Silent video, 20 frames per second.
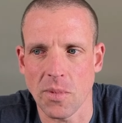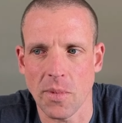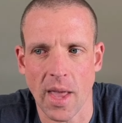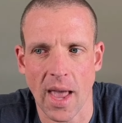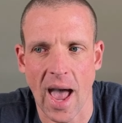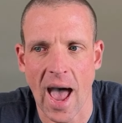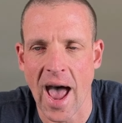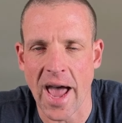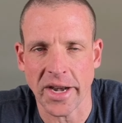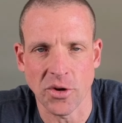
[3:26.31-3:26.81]

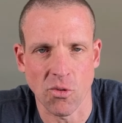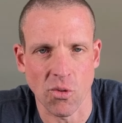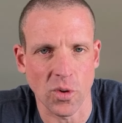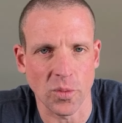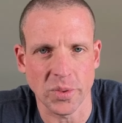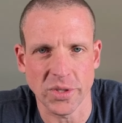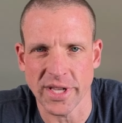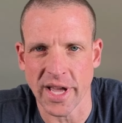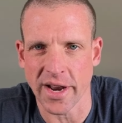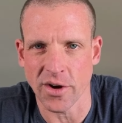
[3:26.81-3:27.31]
ad
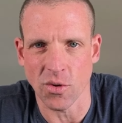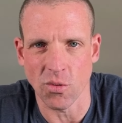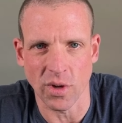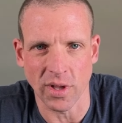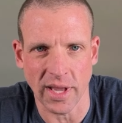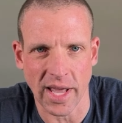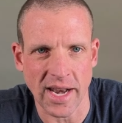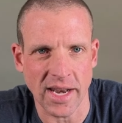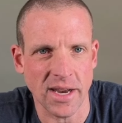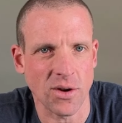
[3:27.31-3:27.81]
groups that are
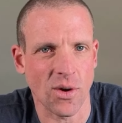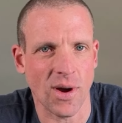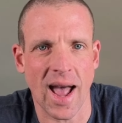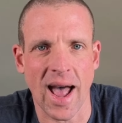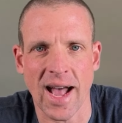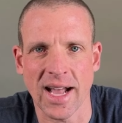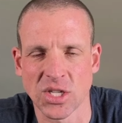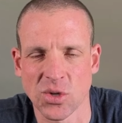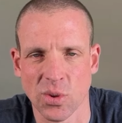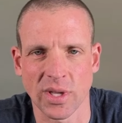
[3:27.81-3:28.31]
related or
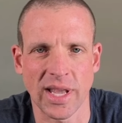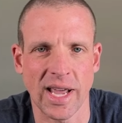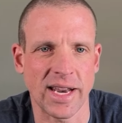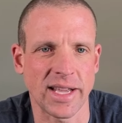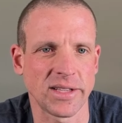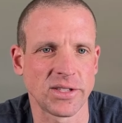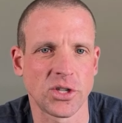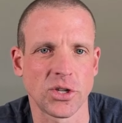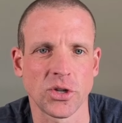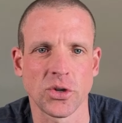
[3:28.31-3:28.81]
ads
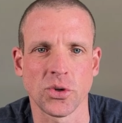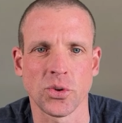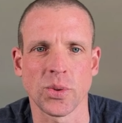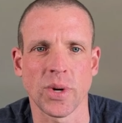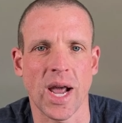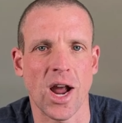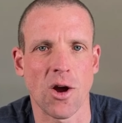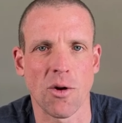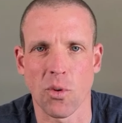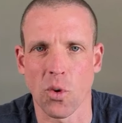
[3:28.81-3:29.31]
related to
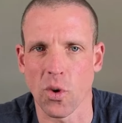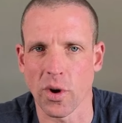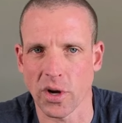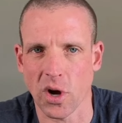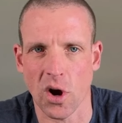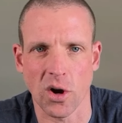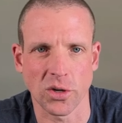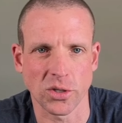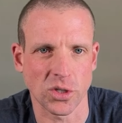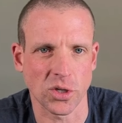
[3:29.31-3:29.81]
airport
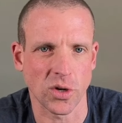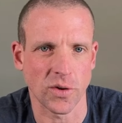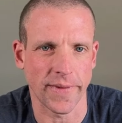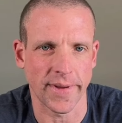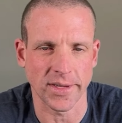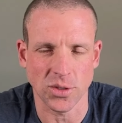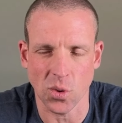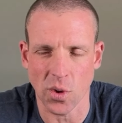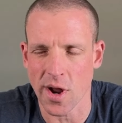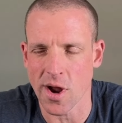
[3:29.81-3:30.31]
car
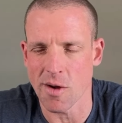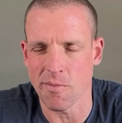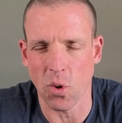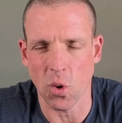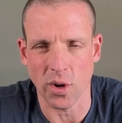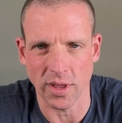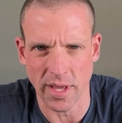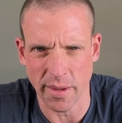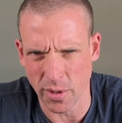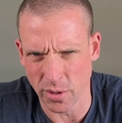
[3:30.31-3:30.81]
service or
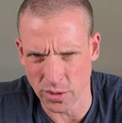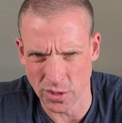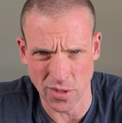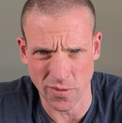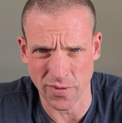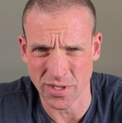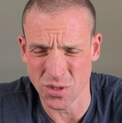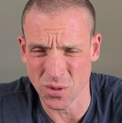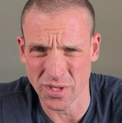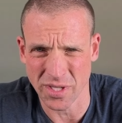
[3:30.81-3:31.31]
airport limo
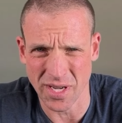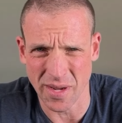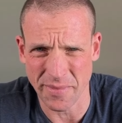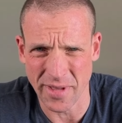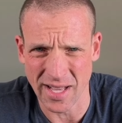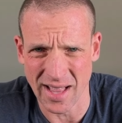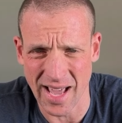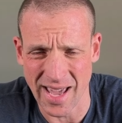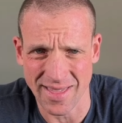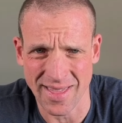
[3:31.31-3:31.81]
service or
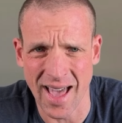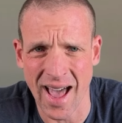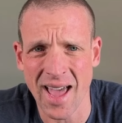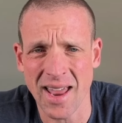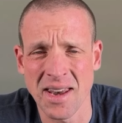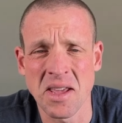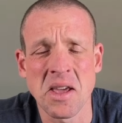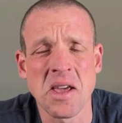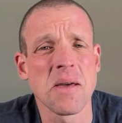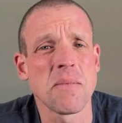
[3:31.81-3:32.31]
something like
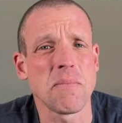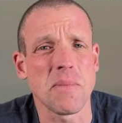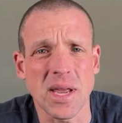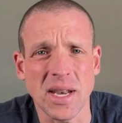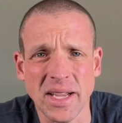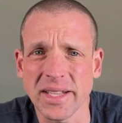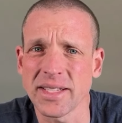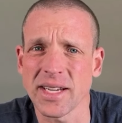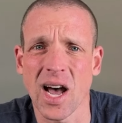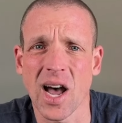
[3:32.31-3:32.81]
that,
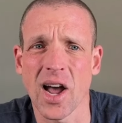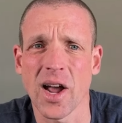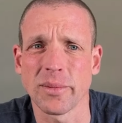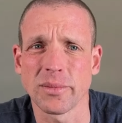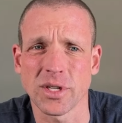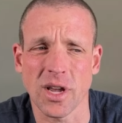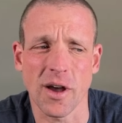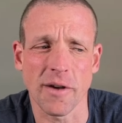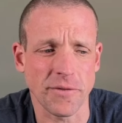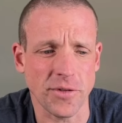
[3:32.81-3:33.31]
many
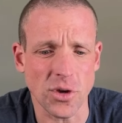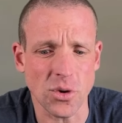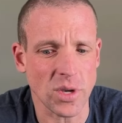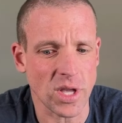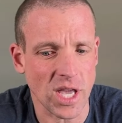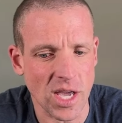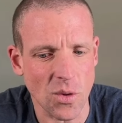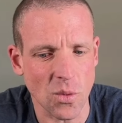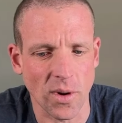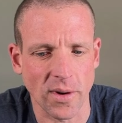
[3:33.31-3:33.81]
times a few
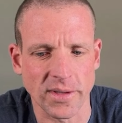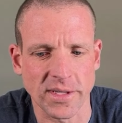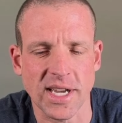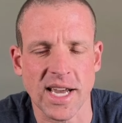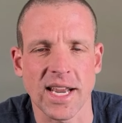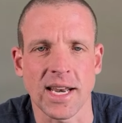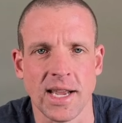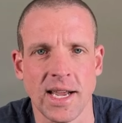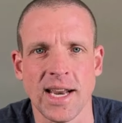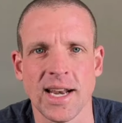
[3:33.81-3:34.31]
keywords
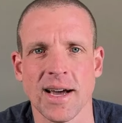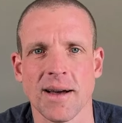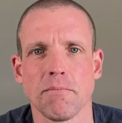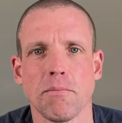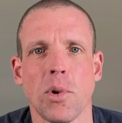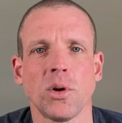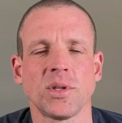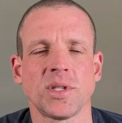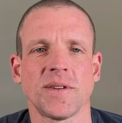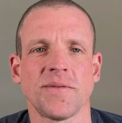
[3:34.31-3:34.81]
can eat up
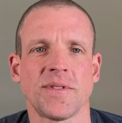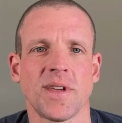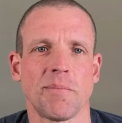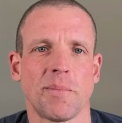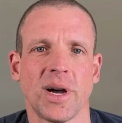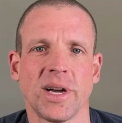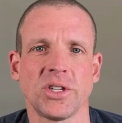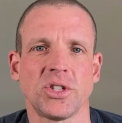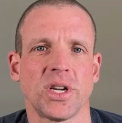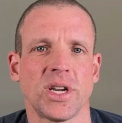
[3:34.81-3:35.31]
most of the
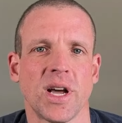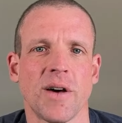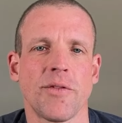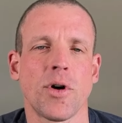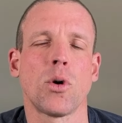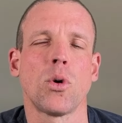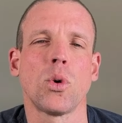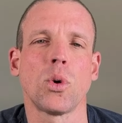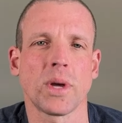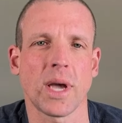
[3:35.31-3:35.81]
budget of a
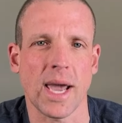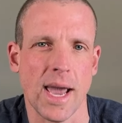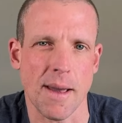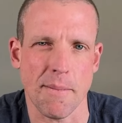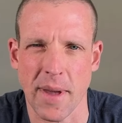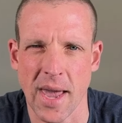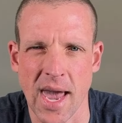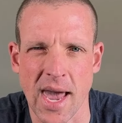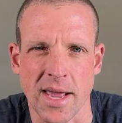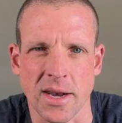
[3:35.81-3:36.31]
whole
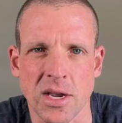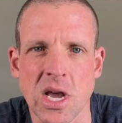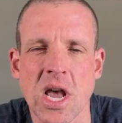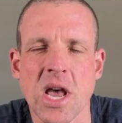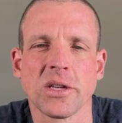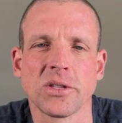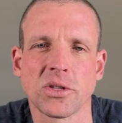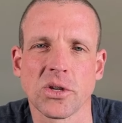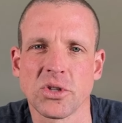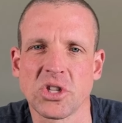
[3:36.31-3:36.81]
campaign.
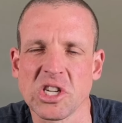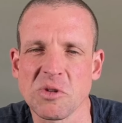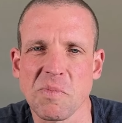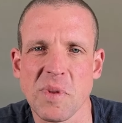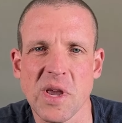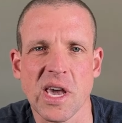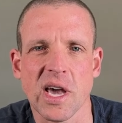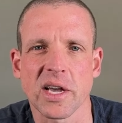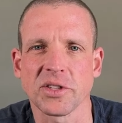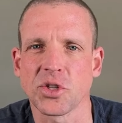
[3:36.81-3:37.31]
So, just
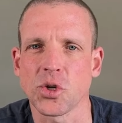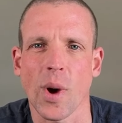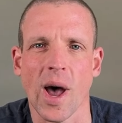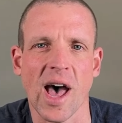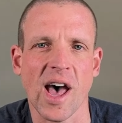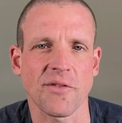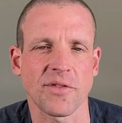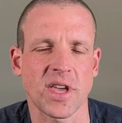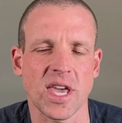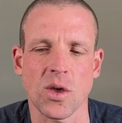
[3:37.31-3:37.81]
because you
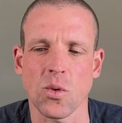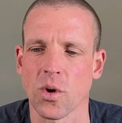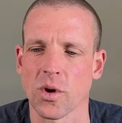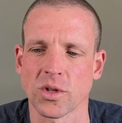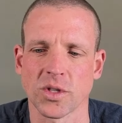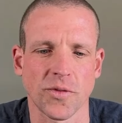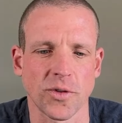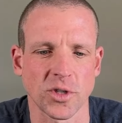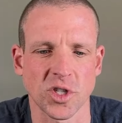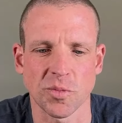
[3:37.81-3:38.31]
have keywords
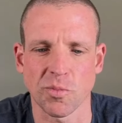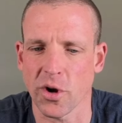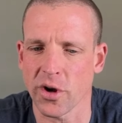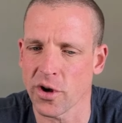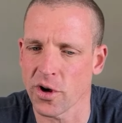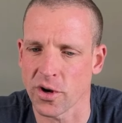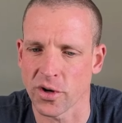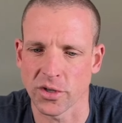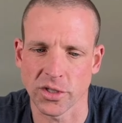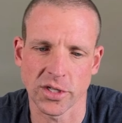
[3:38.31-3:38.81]
for
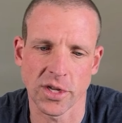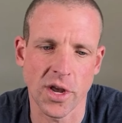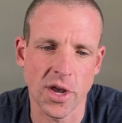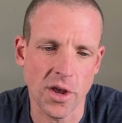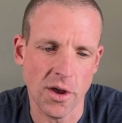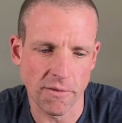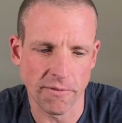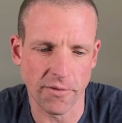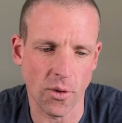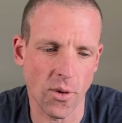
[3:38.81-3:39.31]
sprinters,
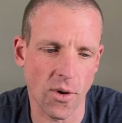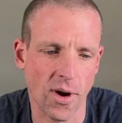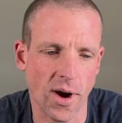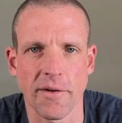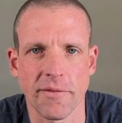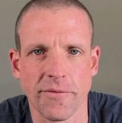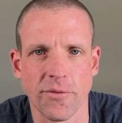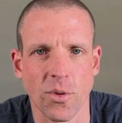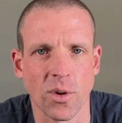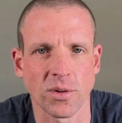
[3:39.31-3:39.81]
for
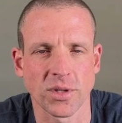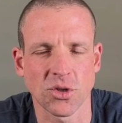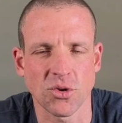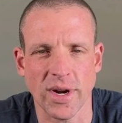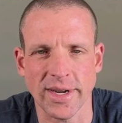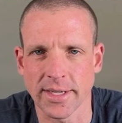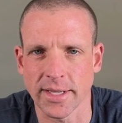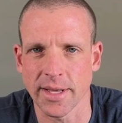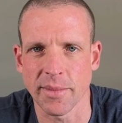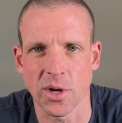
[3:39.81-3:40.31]

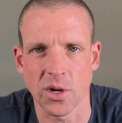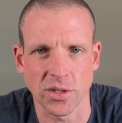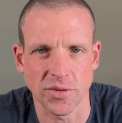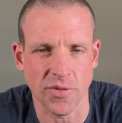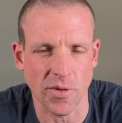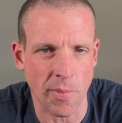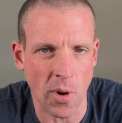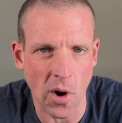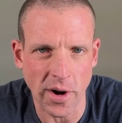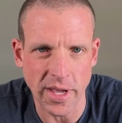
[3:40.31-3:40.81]
stretch limos, for
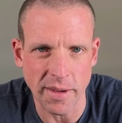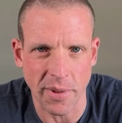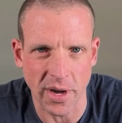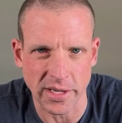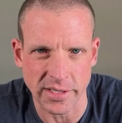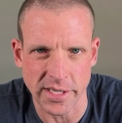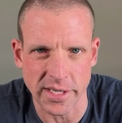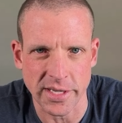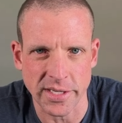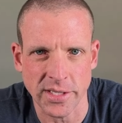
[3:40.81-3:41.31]
party
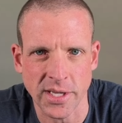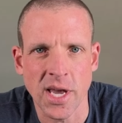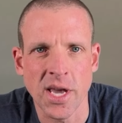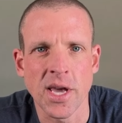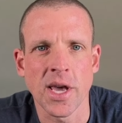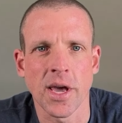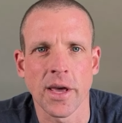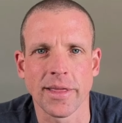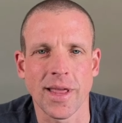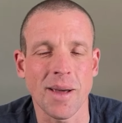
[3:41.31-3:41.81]
buses,
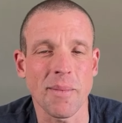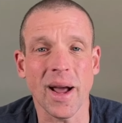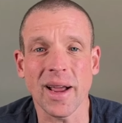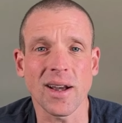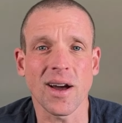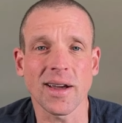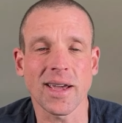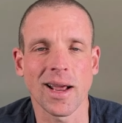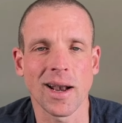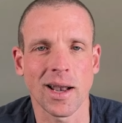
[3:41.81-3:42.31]
they might
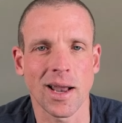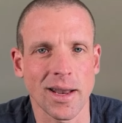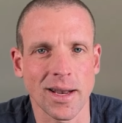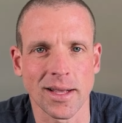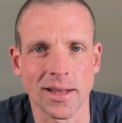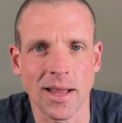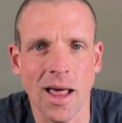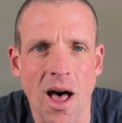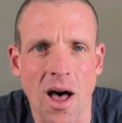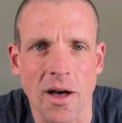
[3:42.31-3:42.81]
not get a lot of
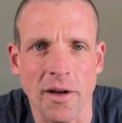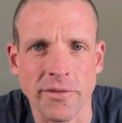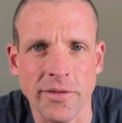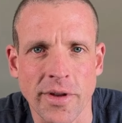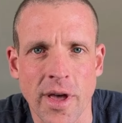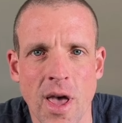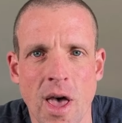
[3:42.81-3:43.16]
love.